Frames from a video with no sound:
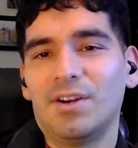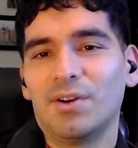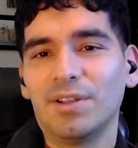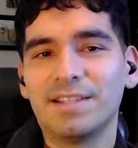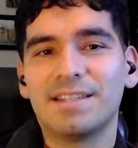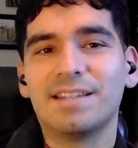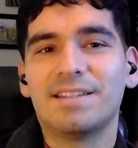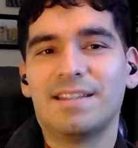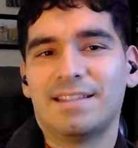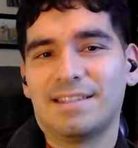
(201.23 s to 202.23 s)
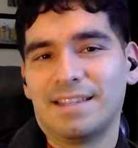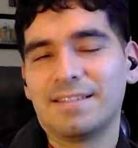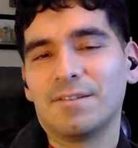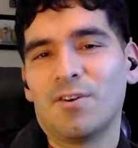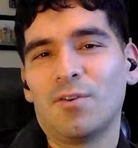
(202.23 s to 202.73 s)
or listening to that
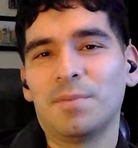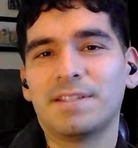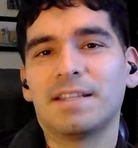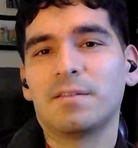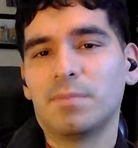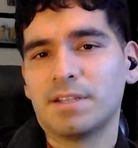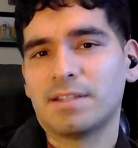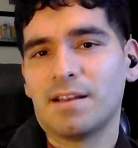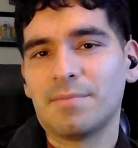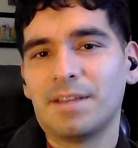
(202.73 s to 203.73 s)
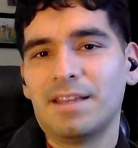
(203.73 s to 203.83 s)
schizo homeless at the bus stop.